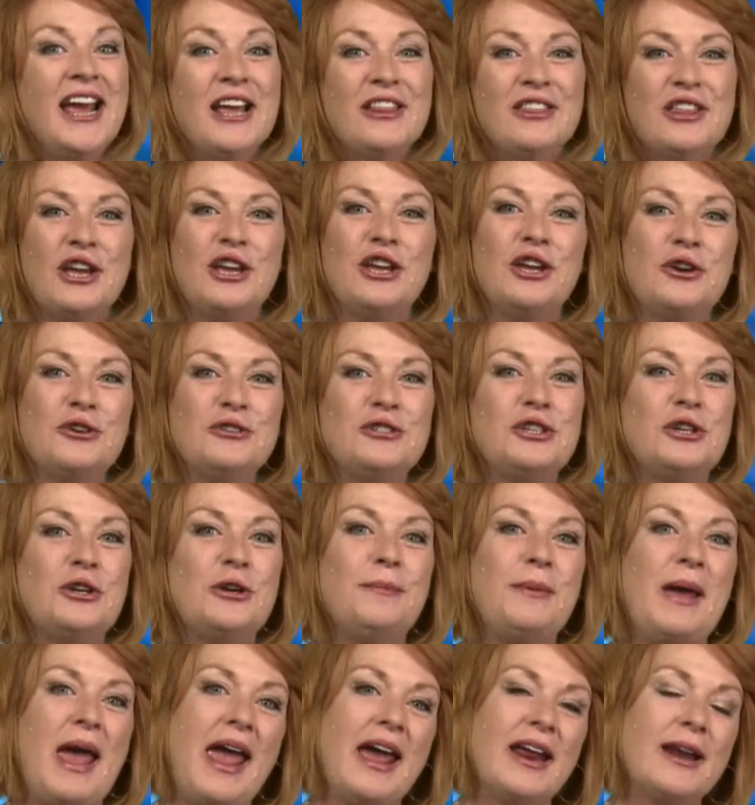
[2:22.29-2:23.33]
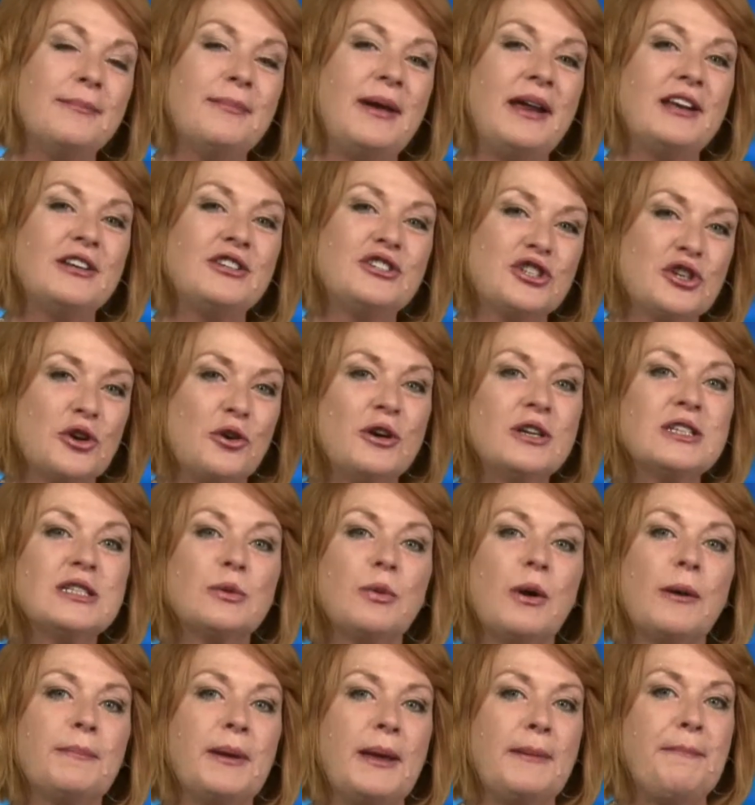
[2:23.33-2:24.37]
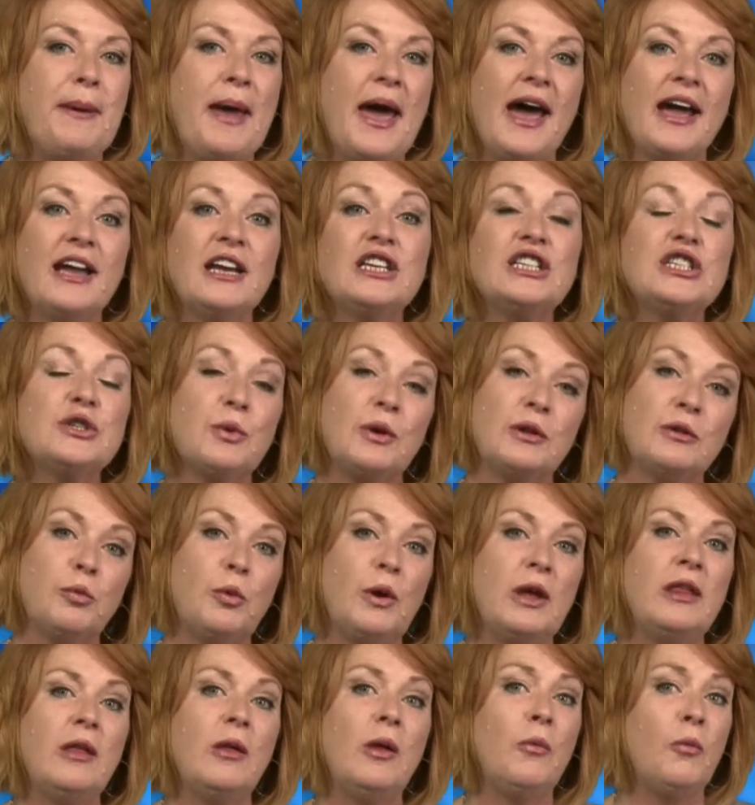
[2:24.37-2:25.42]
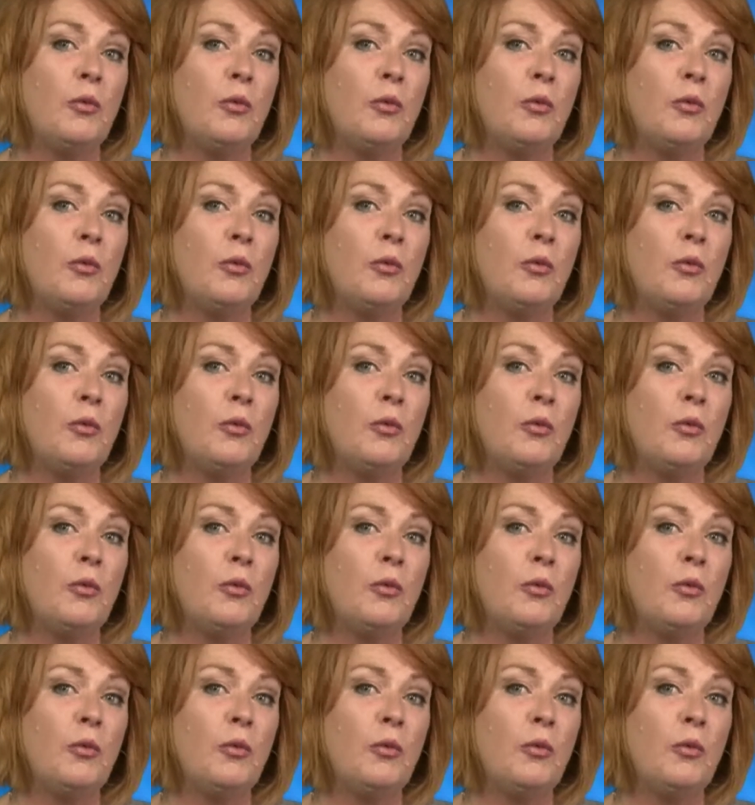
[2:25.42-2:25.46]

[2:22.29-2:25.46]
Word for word: The YouTube animated shorts will be packaged with, with,